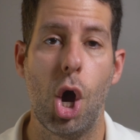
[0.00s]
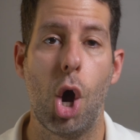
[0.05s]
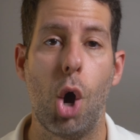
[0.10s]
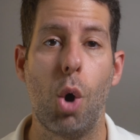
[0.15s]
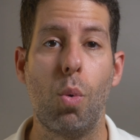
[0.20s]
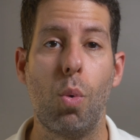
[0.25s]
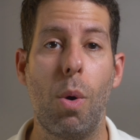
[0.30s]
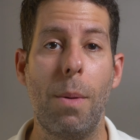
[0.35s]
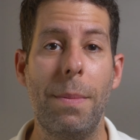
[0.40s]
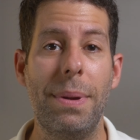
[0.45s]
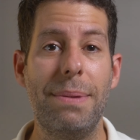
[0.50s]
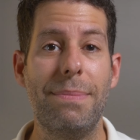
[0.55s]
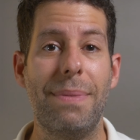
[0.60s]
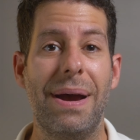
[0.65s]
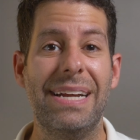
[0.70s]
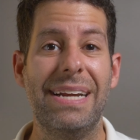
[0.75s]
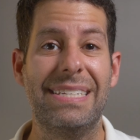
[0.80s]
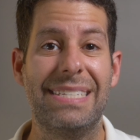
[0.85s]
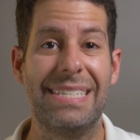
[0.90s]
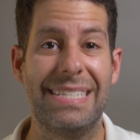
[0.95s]
A woman
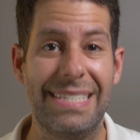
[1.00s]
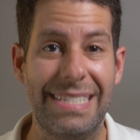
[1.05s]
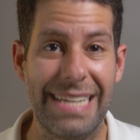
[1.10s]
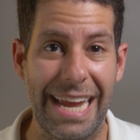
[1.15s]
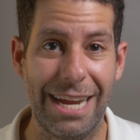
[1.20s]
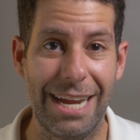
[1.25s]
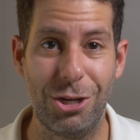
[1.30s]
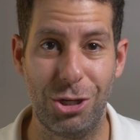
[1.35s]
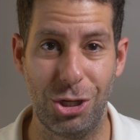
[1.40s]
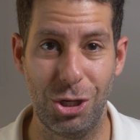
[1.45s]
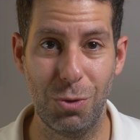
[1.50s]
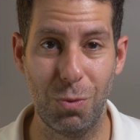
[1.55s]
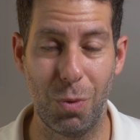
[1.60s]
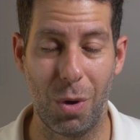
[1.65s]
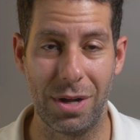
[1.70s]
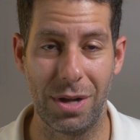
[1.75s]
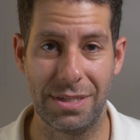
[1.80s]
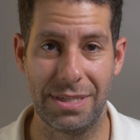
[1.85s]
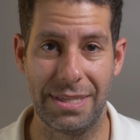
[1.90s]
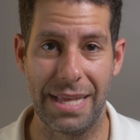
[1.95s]
might say she
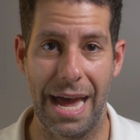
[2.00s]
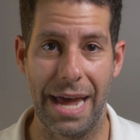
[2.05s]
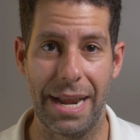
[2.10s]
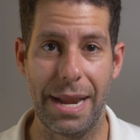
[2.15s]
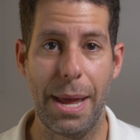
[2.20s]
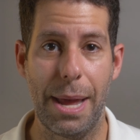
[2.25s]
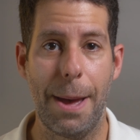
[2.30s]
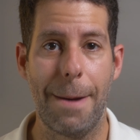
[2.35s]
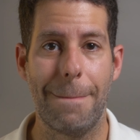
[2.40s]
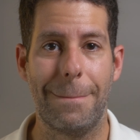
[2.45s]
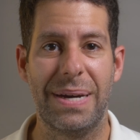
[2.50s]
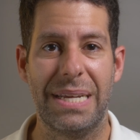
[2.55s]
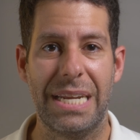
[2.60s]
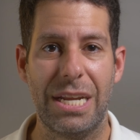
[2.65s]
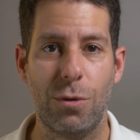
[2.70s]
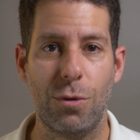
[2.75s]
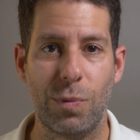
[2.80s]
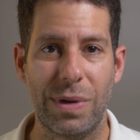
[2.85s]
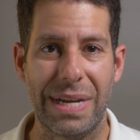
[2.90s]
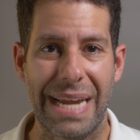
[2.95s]
wants that, but
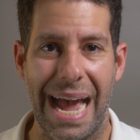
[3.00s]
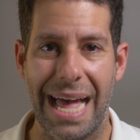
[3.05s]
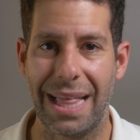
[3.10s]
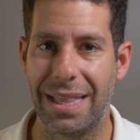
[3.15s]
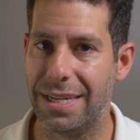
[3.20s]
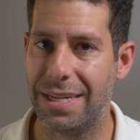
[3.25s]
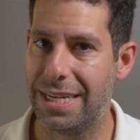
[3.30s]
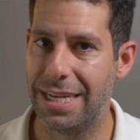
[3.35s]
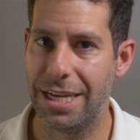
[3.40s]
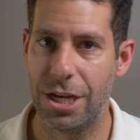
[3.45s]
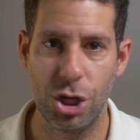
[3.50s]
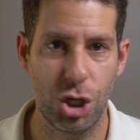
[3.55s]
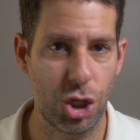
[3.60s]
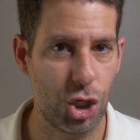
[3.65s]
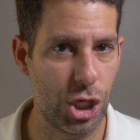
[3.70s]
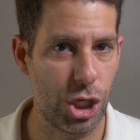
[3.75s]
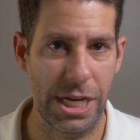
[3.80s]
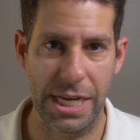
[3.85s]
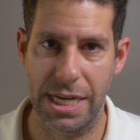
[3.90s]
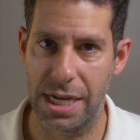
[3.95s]
in reality,
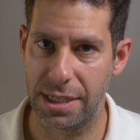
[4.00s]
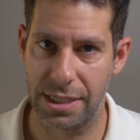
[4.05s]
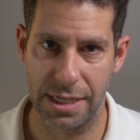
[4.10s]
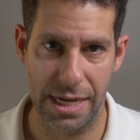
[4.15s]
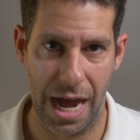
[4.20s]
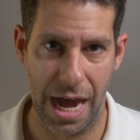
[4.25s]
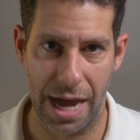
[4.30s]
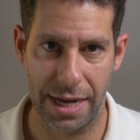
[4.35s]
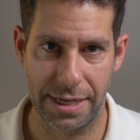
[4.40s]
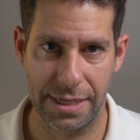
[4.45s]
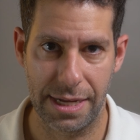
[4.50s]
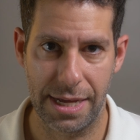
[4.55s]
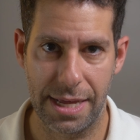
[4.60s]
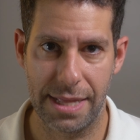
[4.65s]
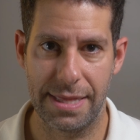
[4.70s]
she does not.